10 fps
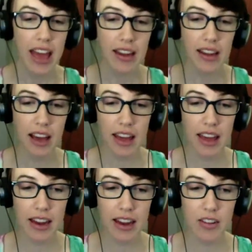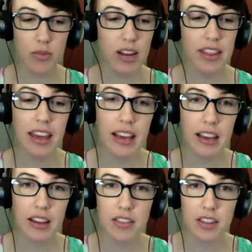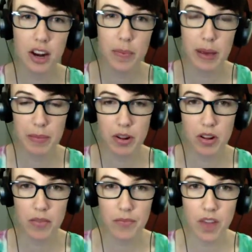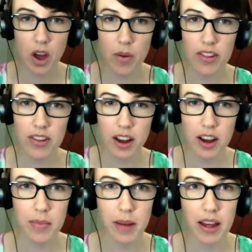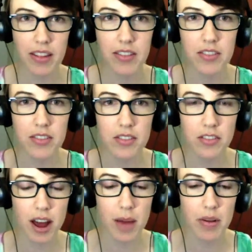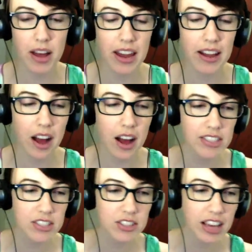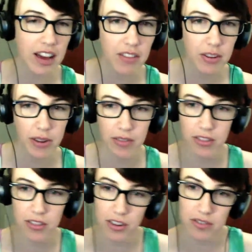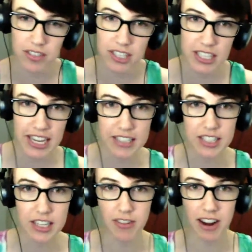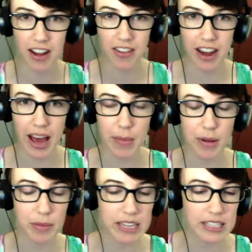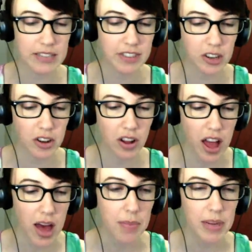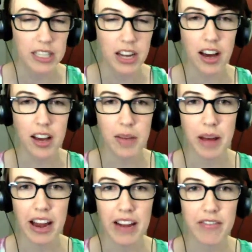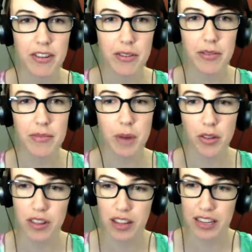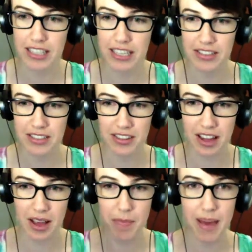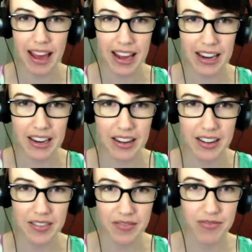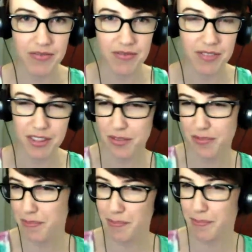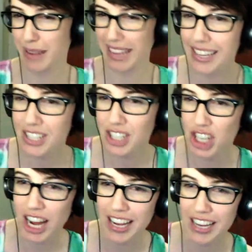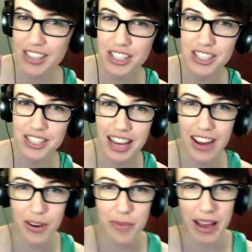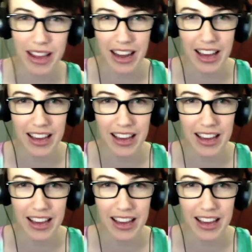that is one thing is, people always talk about this tribal, and like obviously everyone was sort of dancing around Abby being difficult, but talk about it for mostly Denise's like main speech, I guess you could say, her main like